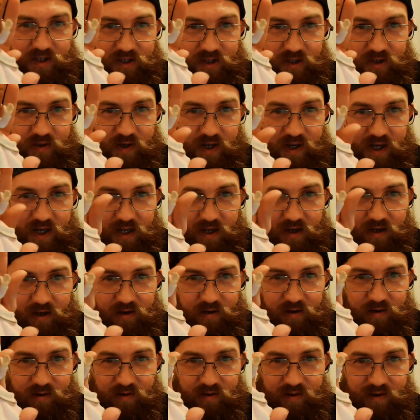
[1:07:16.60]
to you.
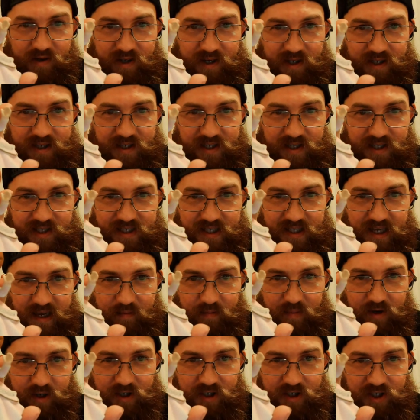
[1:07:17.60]
Hello, it's
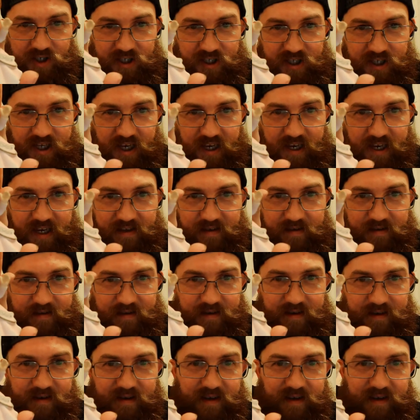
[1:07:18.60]
December, she's saying.